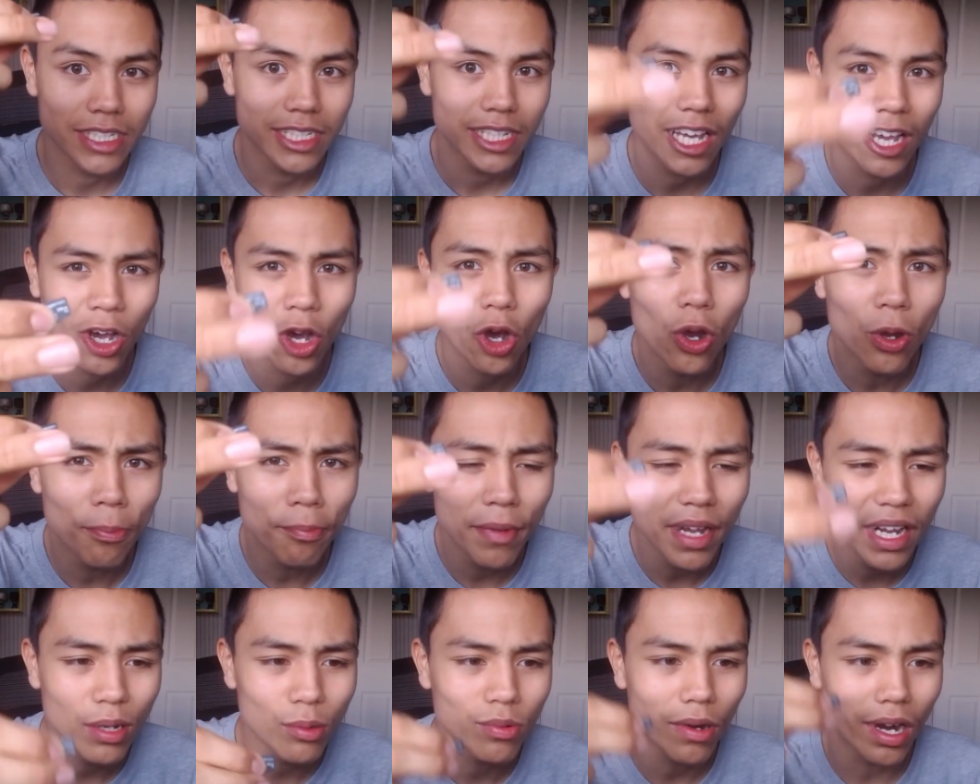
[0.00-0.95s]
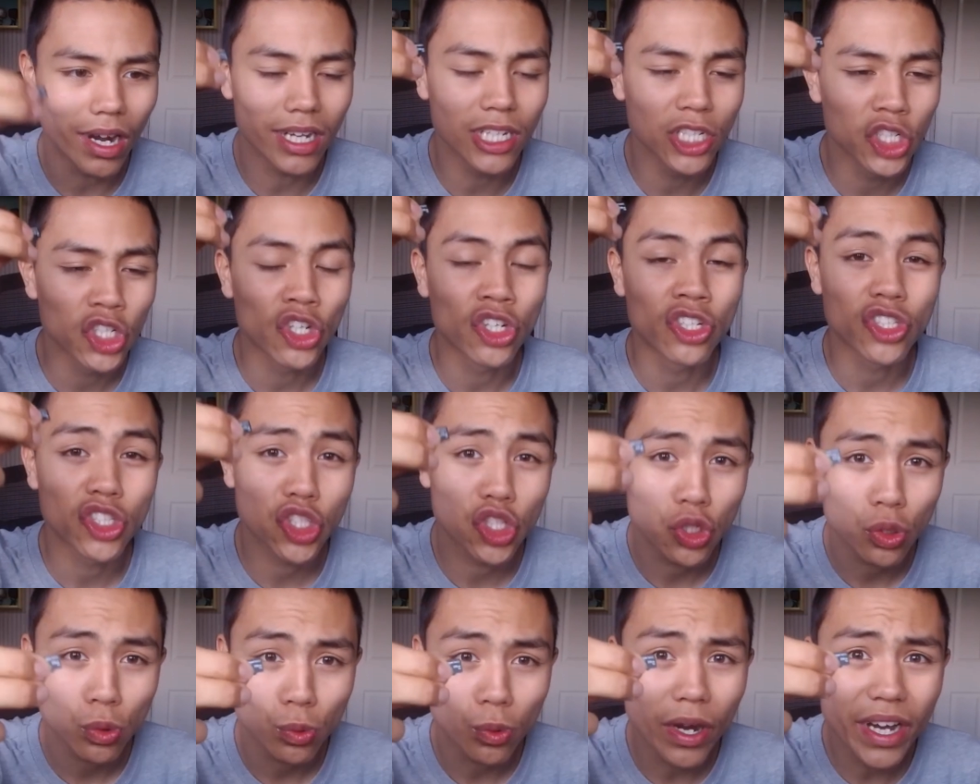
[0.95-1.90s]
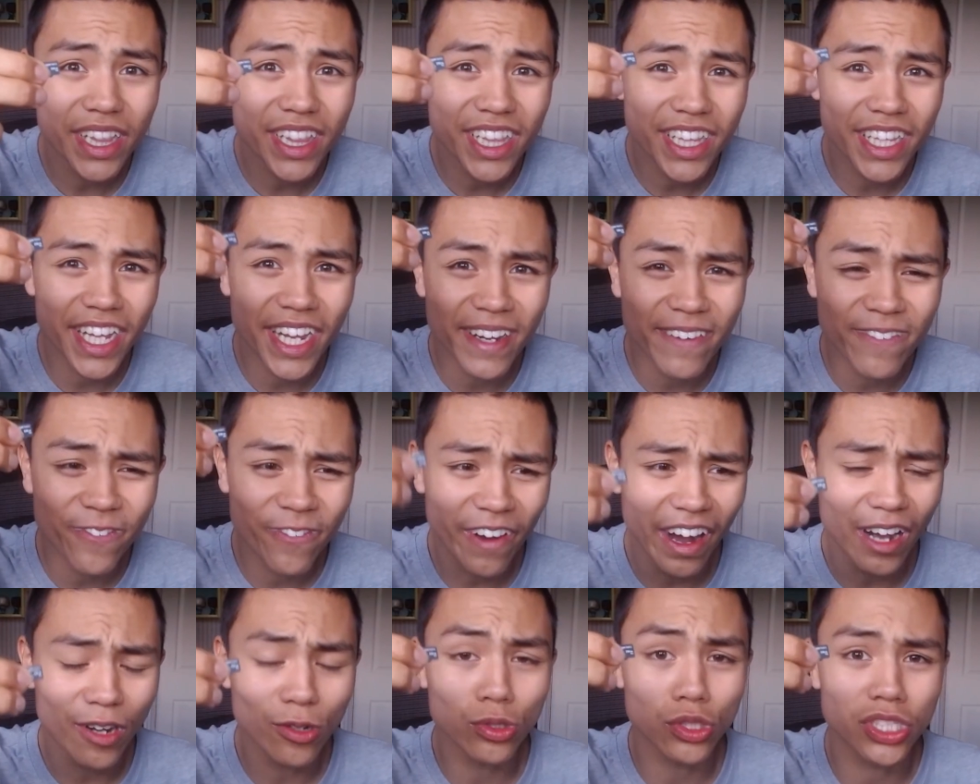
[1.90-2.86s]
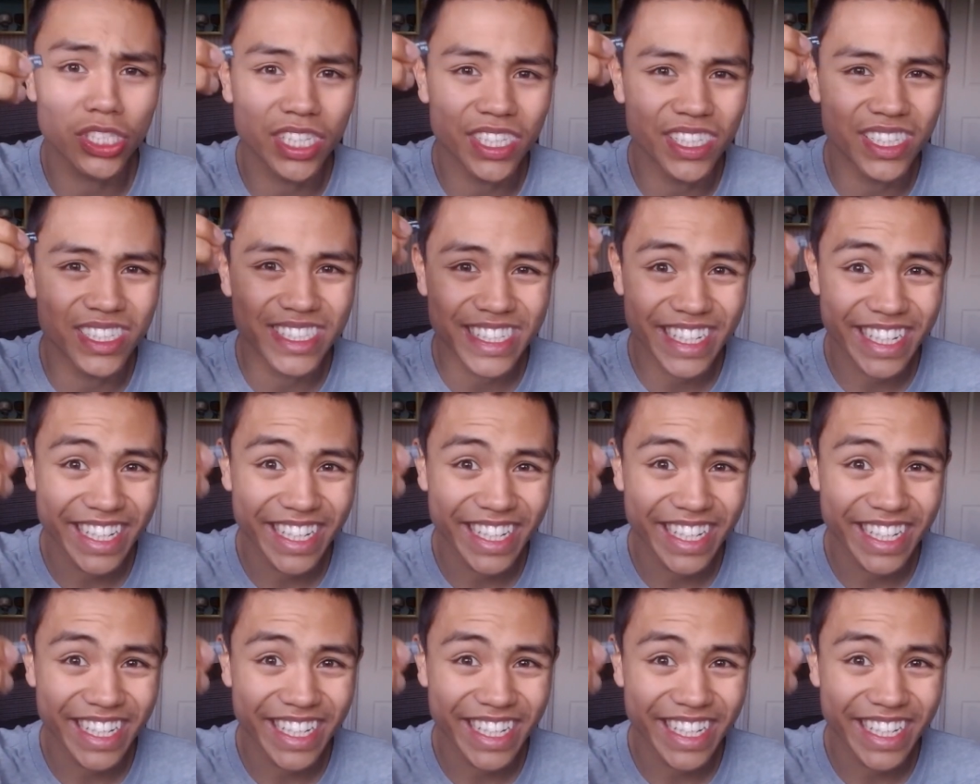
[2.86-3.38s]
You heard me right, 20,000